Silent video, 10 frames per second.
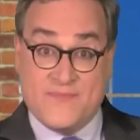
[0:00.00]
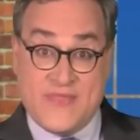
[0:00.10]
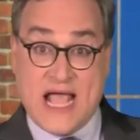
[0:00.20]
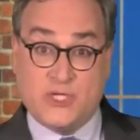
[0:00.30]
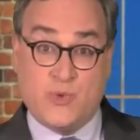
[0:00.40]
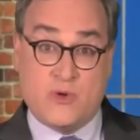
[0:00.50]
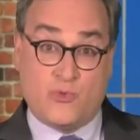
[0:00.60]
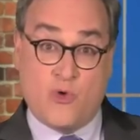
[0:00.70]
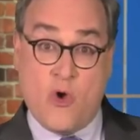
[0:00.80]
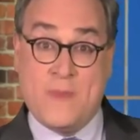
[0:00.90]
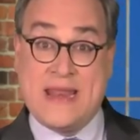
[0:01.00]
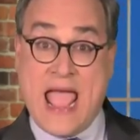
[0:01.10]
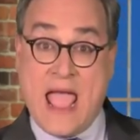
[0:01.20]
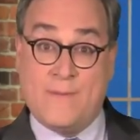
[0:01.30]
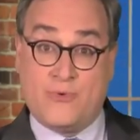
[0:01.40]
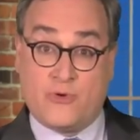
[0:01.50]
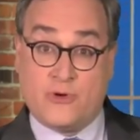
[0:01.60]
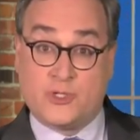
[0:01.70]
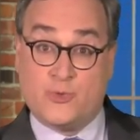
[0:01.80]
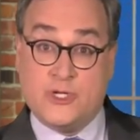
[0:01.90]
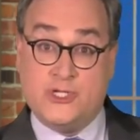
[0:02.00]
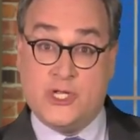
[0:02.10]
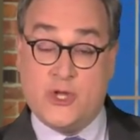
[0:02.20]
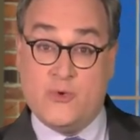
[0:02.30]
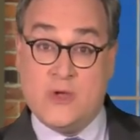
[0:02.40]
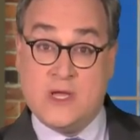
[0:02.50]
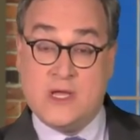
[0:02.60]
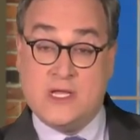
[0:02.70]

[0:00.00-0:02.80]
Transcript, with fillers: That's what Roman emperors would do